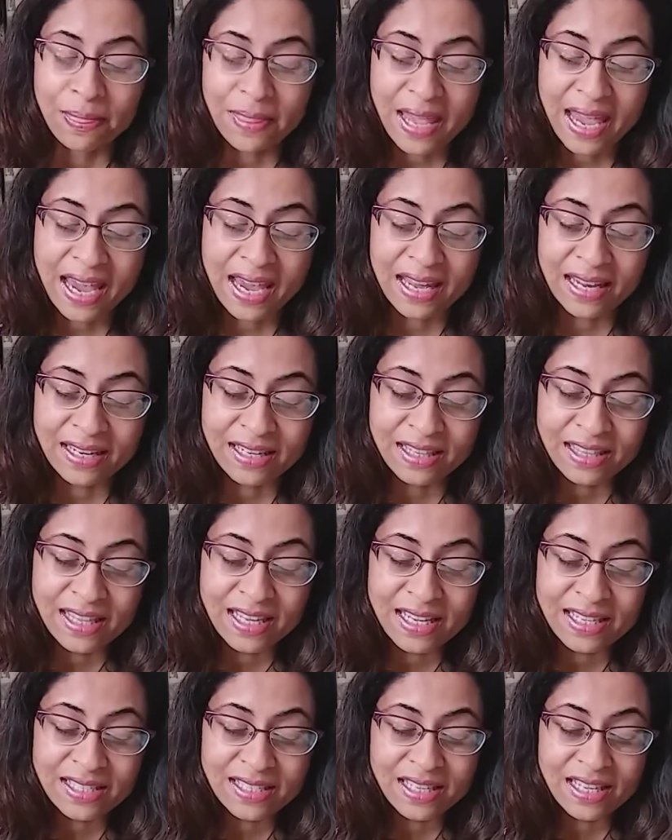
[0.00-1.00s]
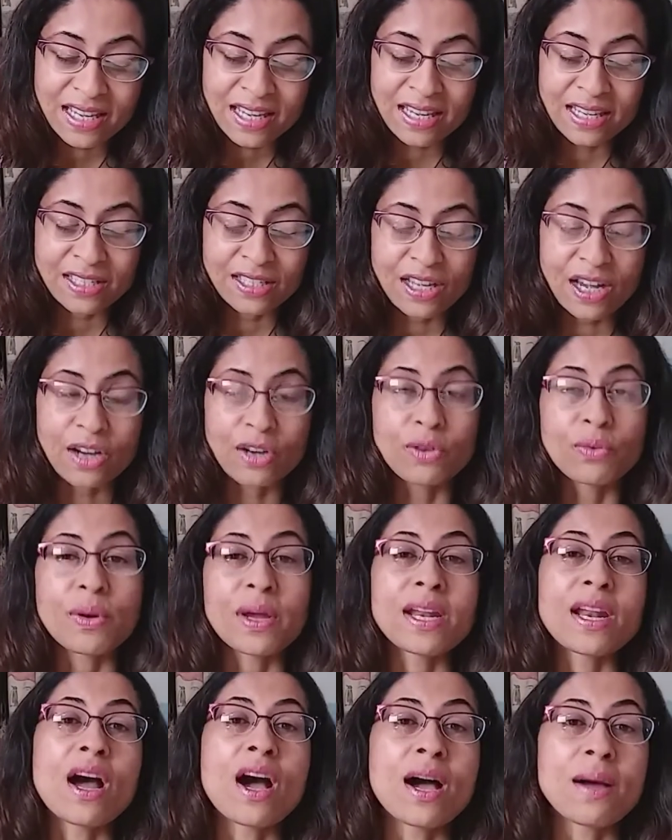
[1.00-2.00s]
And this is a
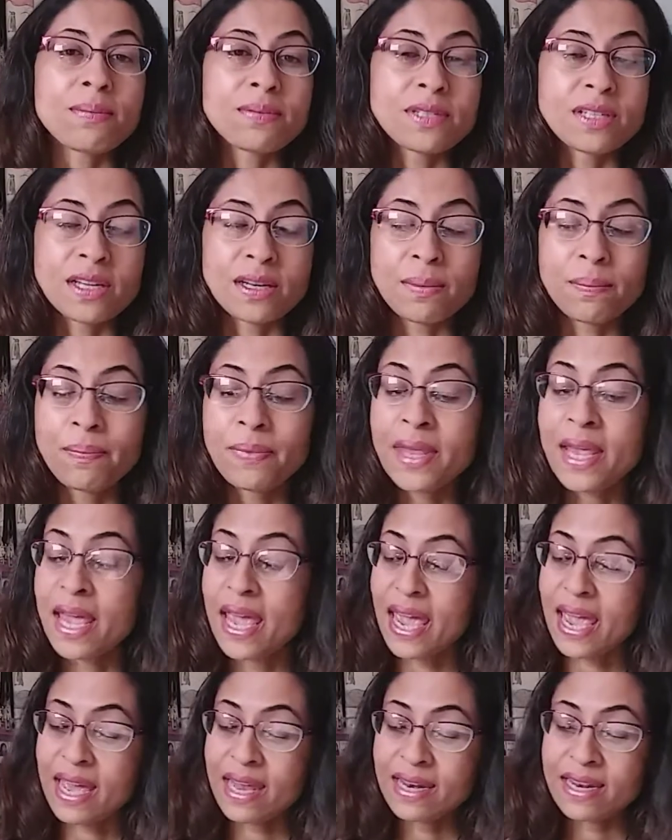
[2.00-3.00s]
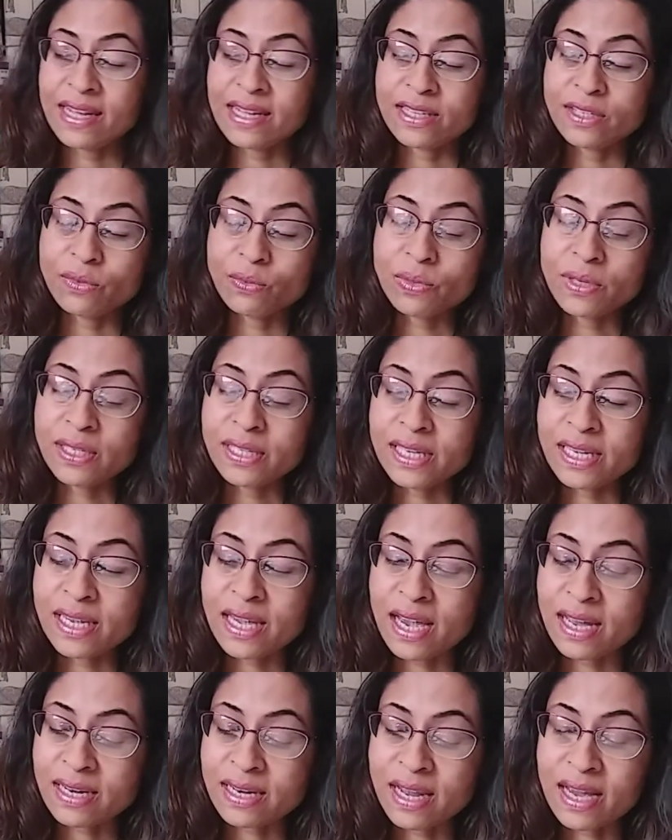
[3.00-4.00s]
great option. And it's really
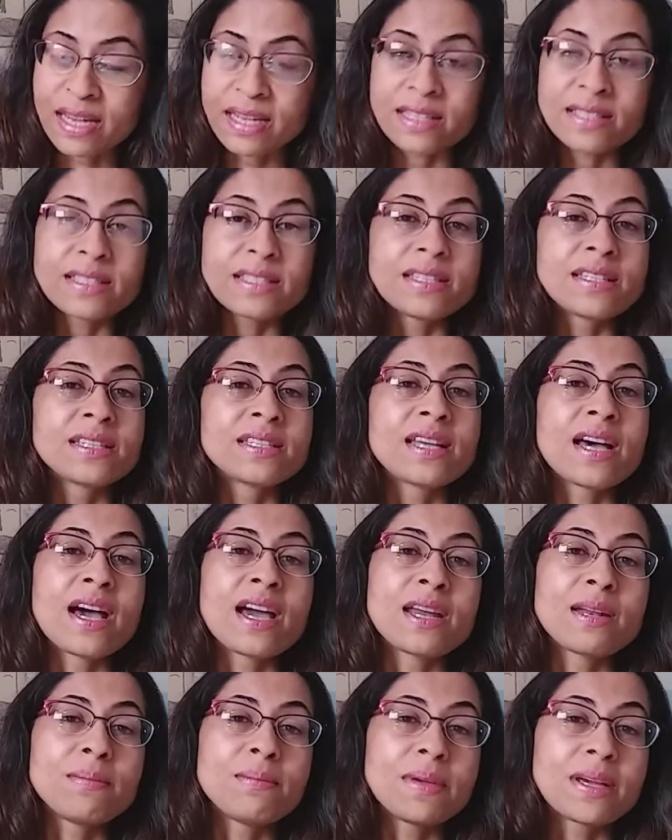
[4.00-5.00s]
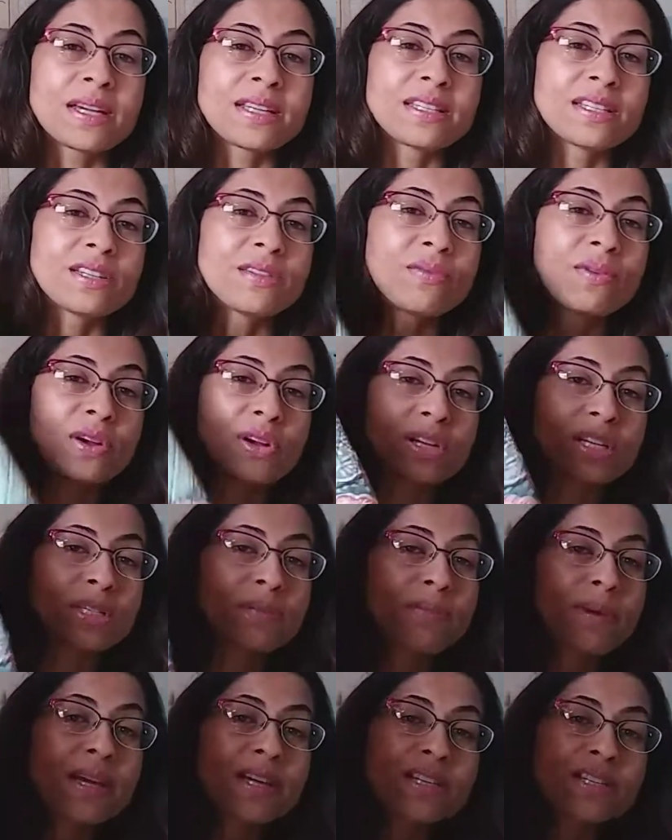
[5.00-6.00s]
a nice design because it's very
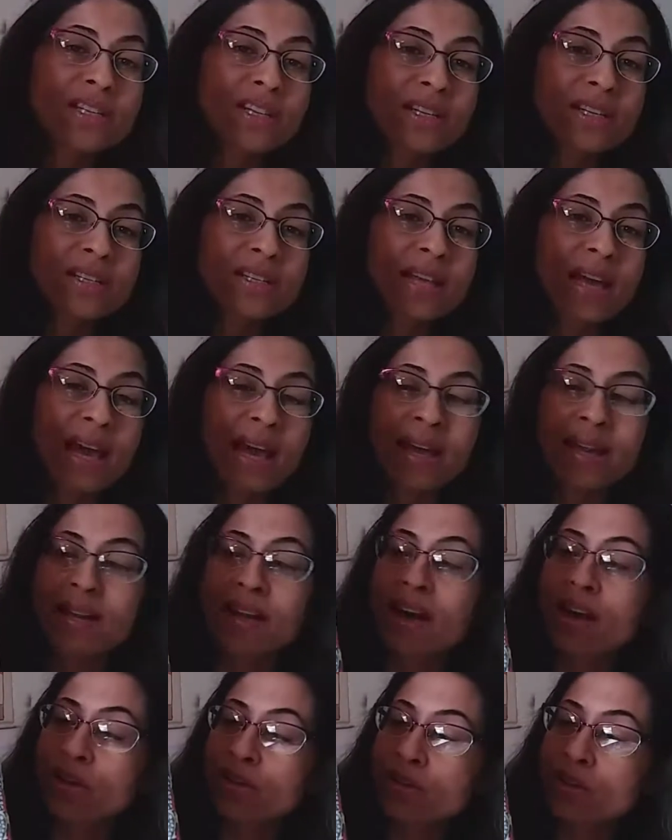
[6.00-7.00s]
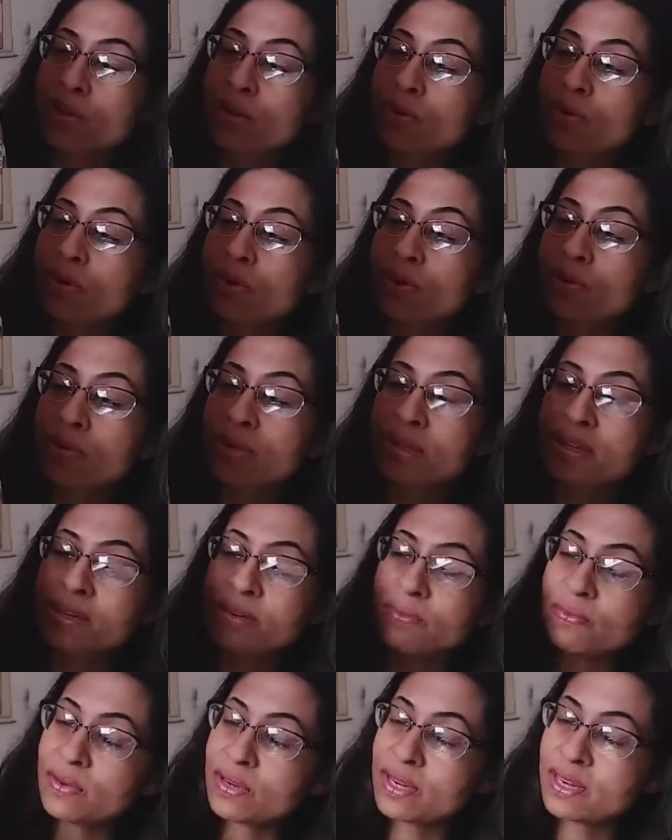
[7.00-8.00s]
spacious. And I'll show you the
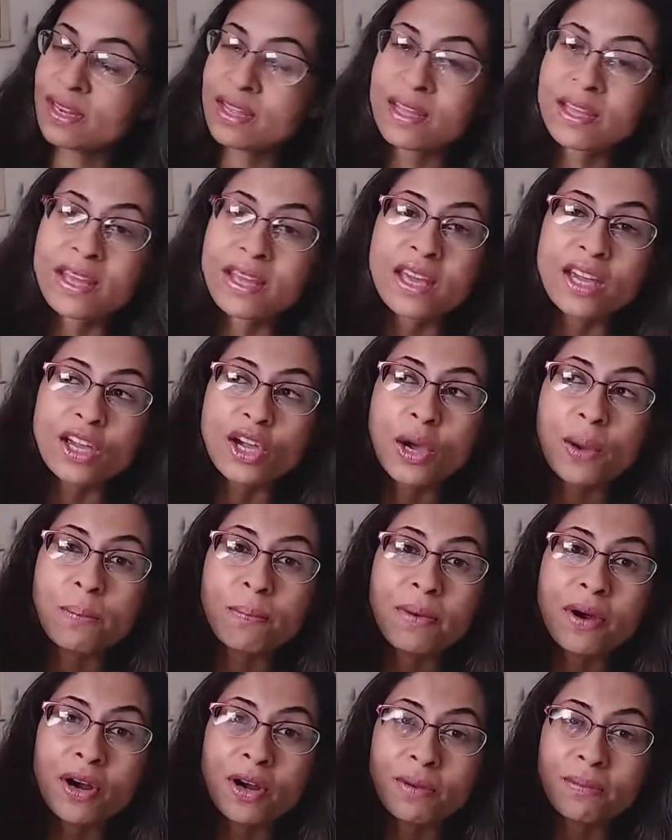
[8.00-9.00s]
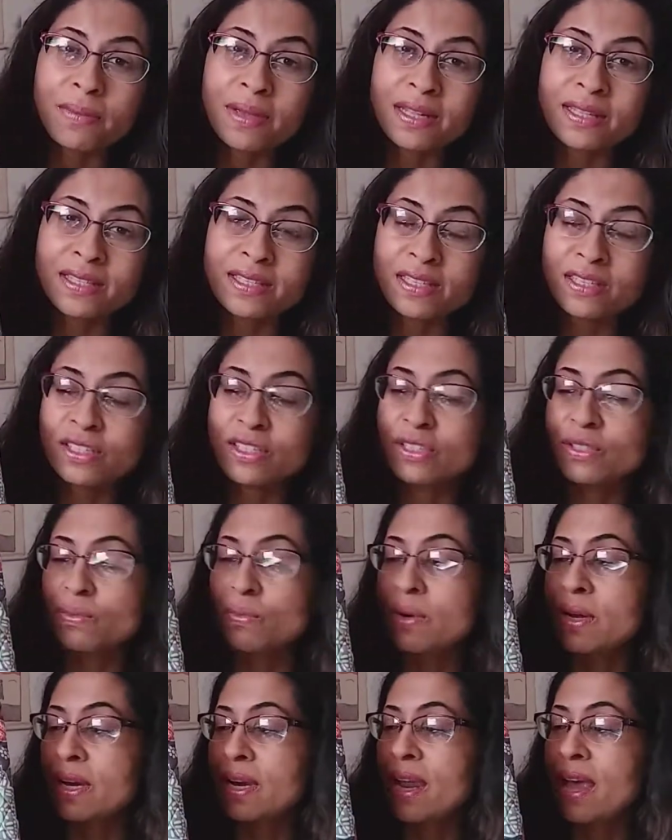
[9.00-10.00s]
different compartments and just
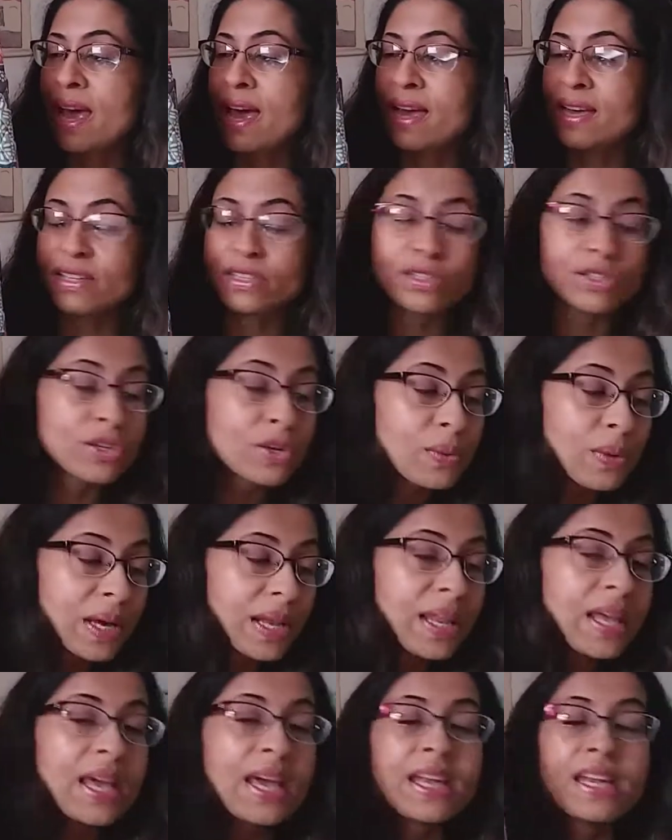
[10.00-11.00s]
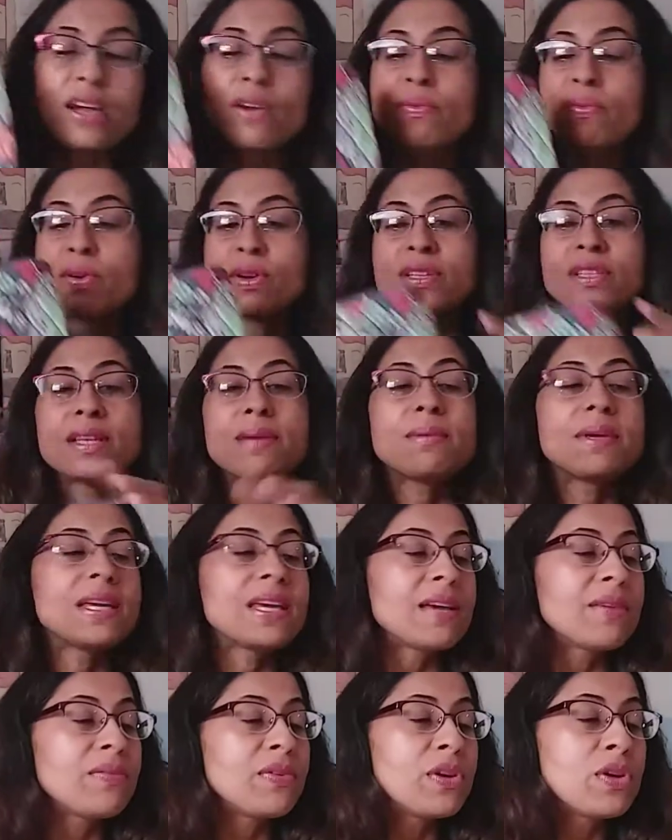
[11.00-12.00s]
what it has to it. Now, first, let me
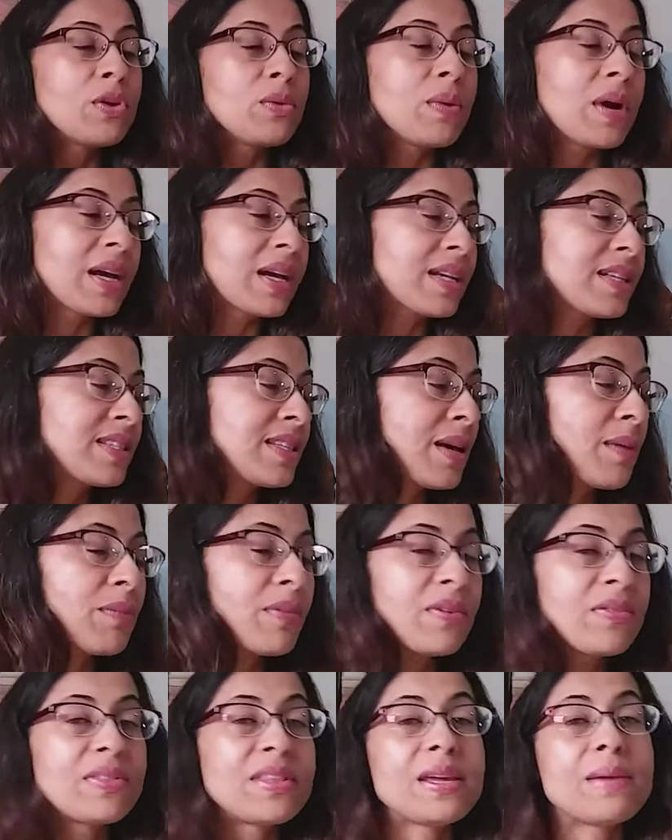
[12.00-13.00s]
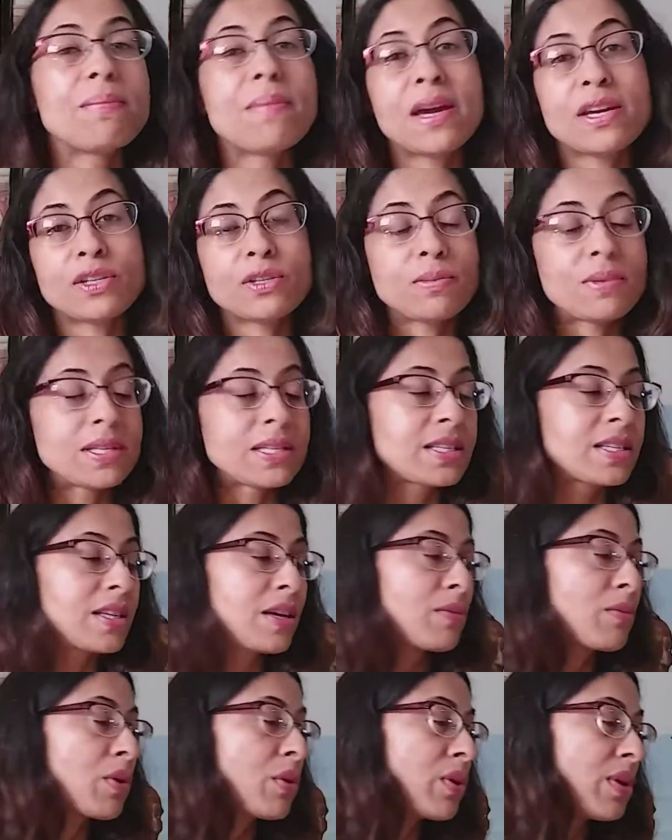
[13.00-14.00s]
give you, I guess, some of the measurements because I
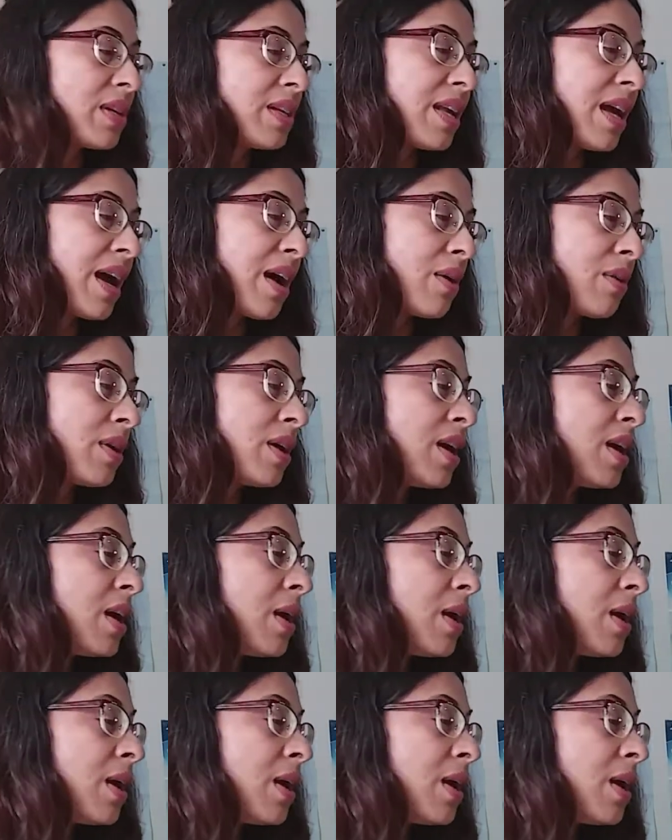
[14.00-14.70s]
wrote it down.